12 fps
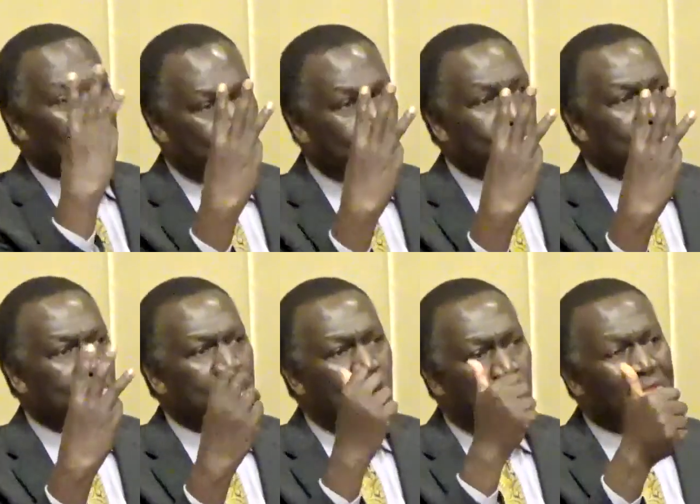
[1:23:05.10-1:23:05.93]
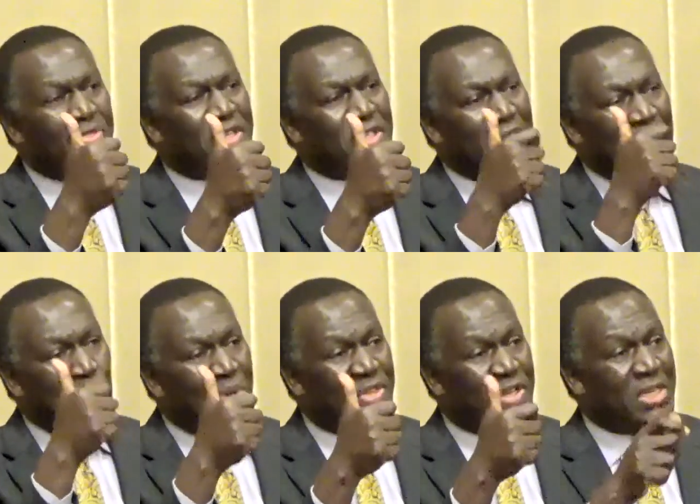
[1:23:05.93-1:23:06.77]
two, 138,
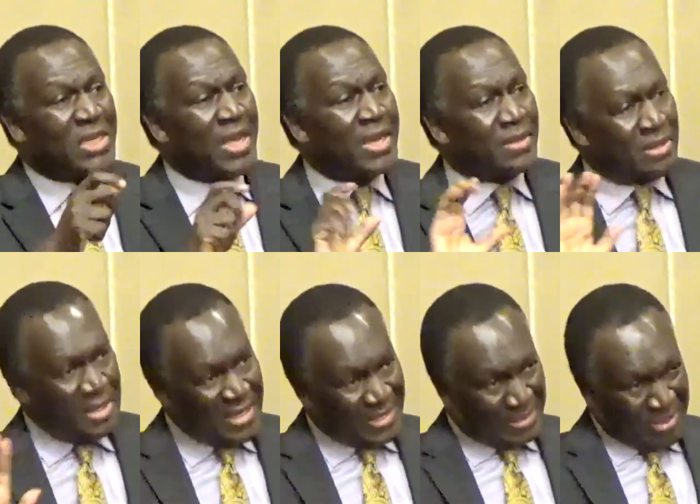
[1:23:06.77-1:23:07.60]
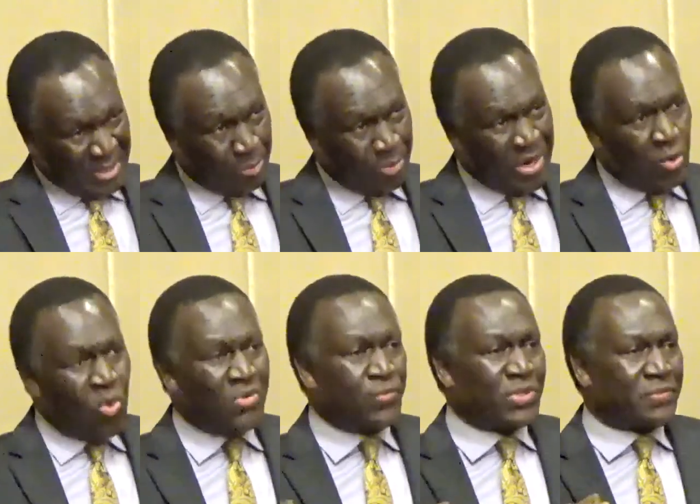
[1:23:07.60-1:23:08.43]
139, let's just park one
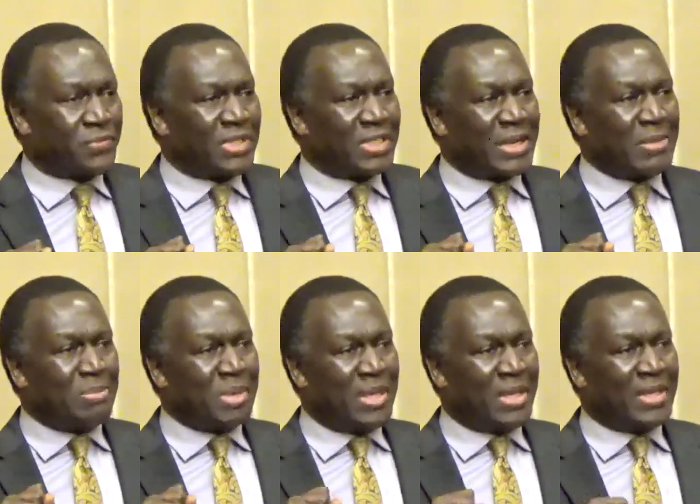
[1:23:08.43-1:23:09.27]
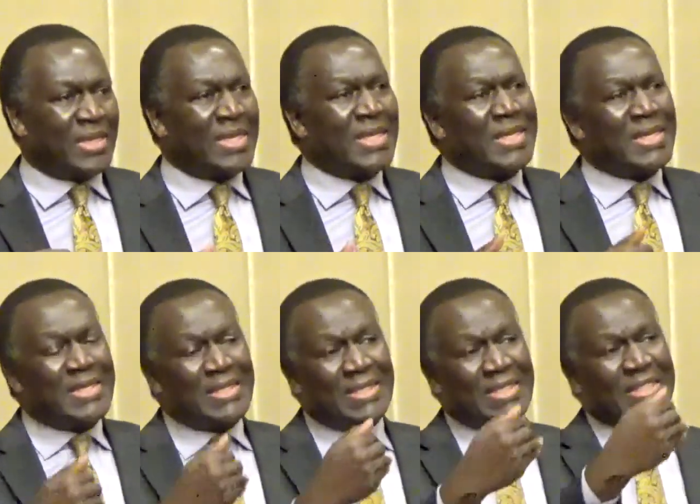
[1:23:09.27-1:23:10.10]
quarter for the time being,
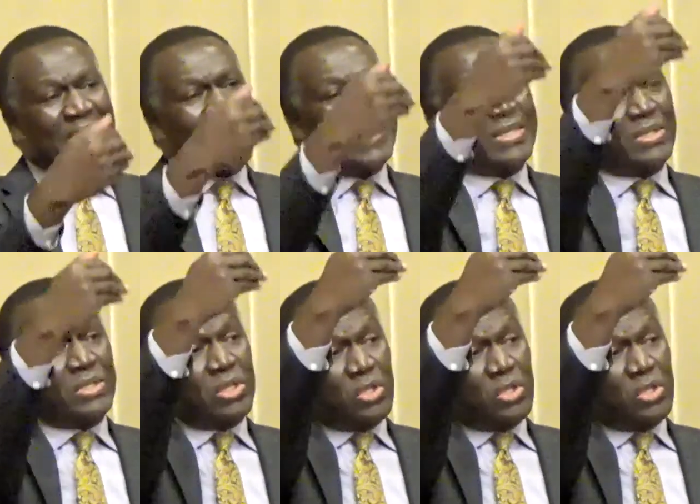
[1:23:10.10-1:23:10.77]
stands